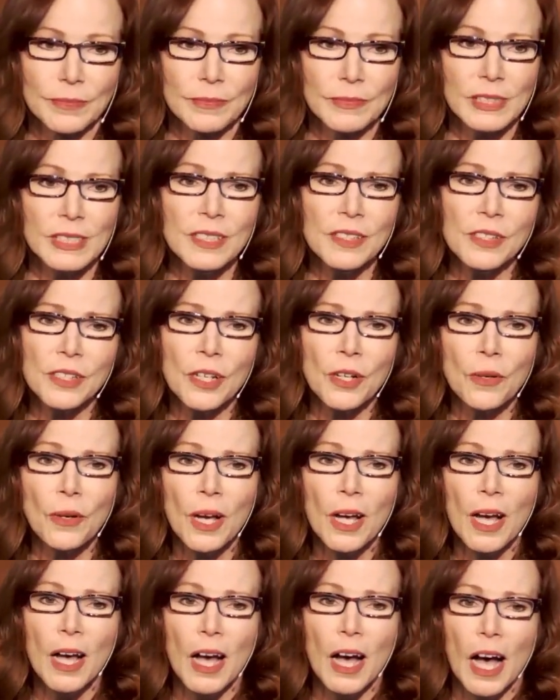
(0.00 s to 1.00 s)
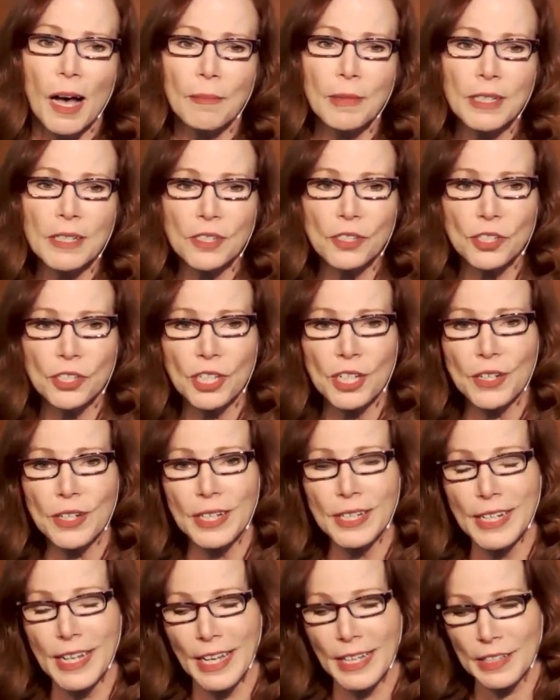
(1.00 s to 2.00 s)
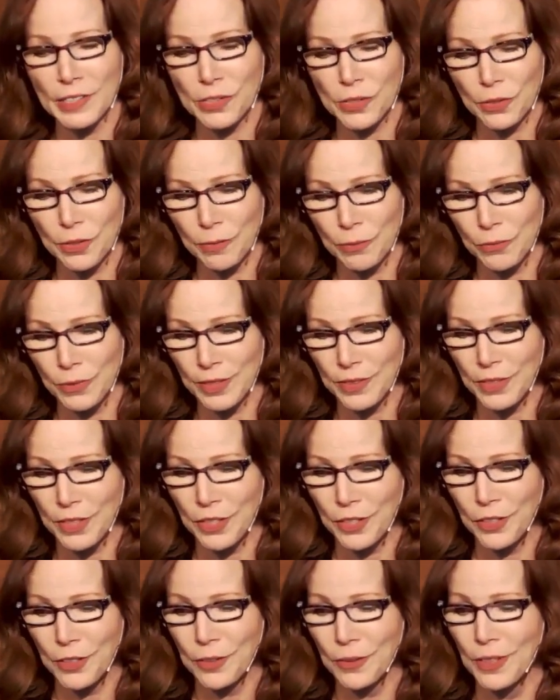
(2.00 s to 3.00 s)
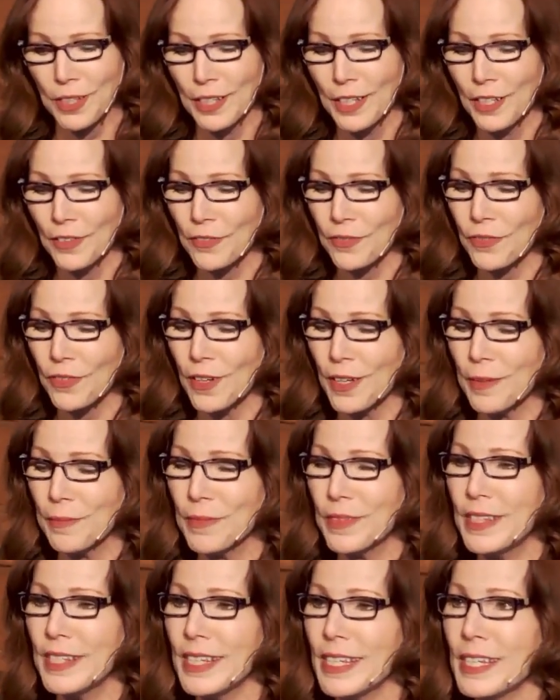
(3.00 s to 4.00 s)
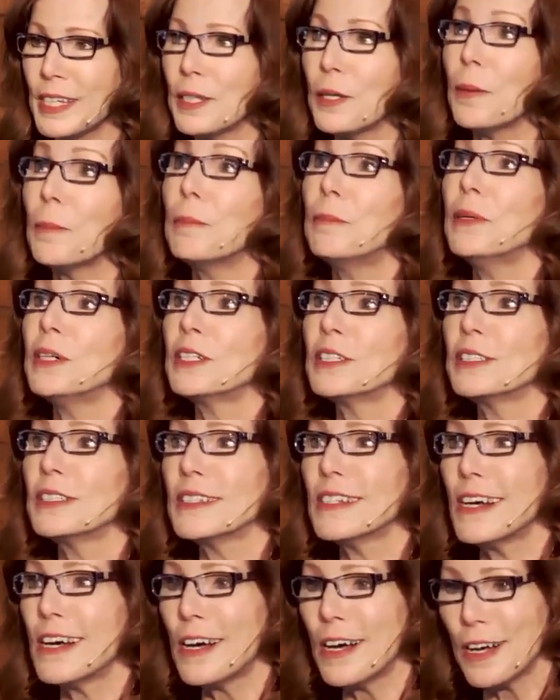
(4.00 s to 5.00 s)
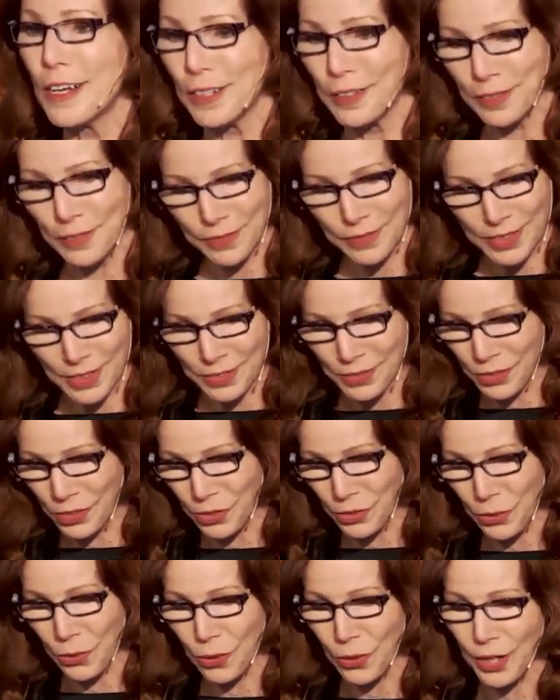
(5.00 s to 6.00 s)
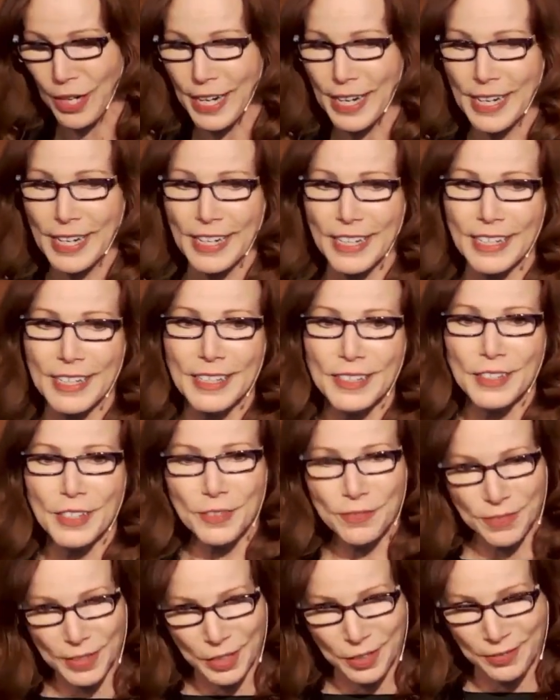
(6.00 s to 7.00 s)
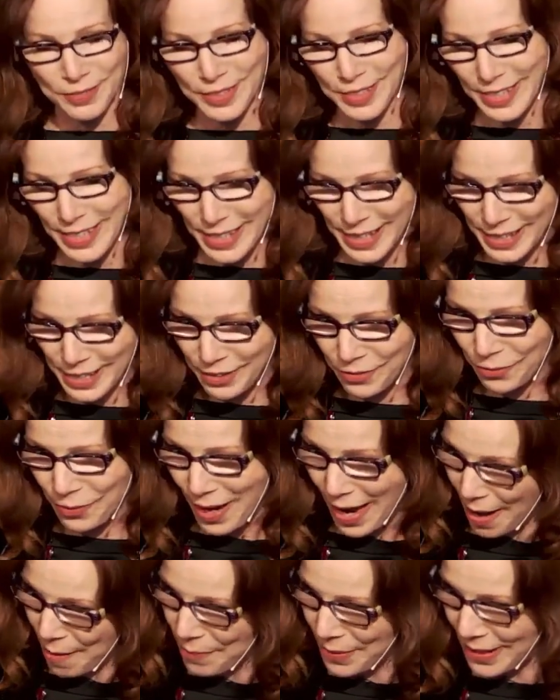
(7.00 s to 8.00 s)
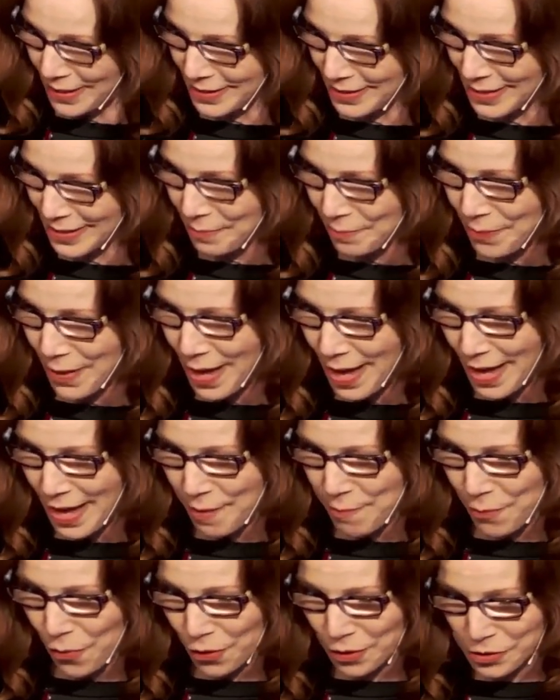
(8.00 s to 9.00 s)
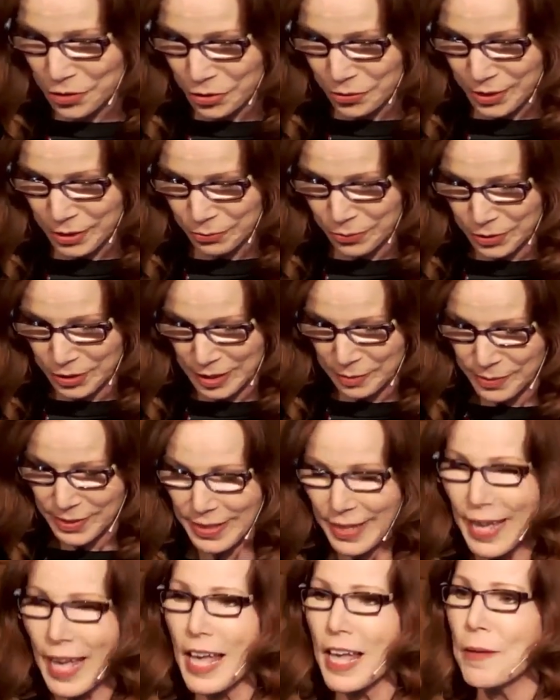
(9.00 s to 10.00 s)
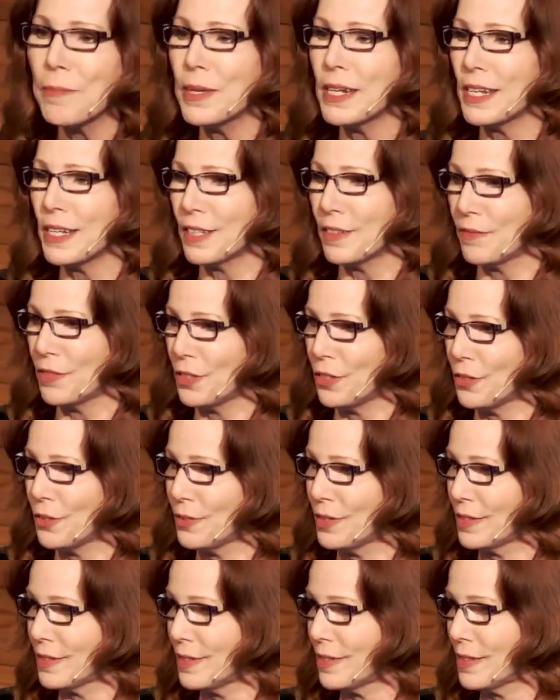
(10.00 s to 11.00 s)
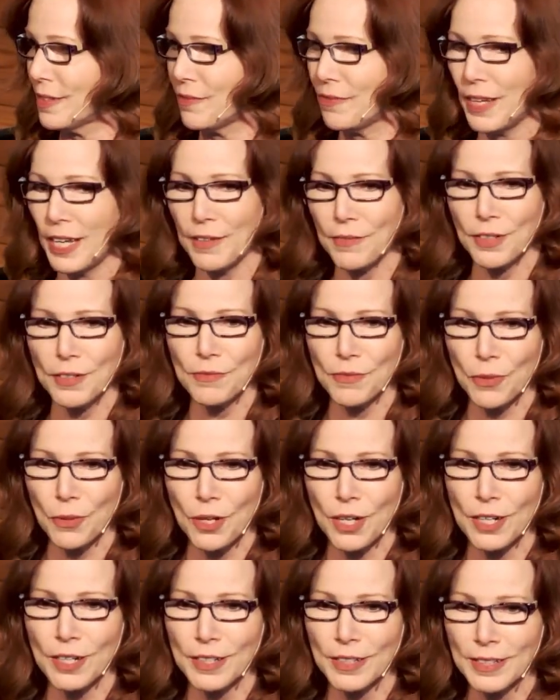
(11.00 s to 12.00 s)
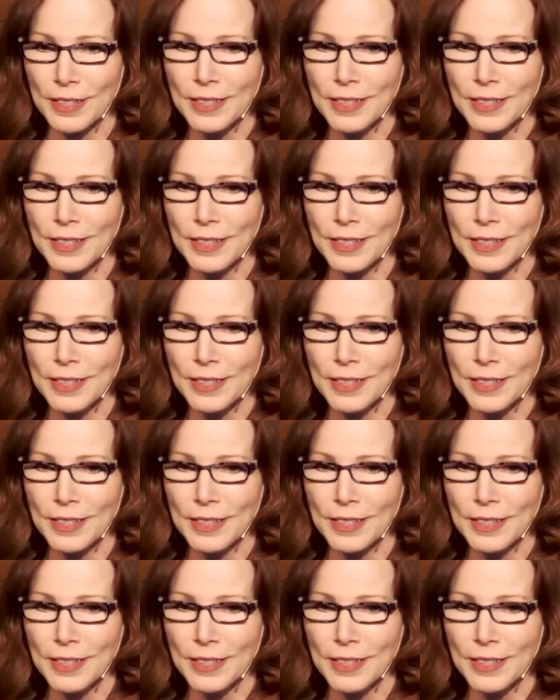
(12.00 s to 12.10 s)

And so I'm going to share an excerpt with you from the beloved story, The Velveteen Rabbit by Marjorie Williams. Now, how many of you this is a favorite for?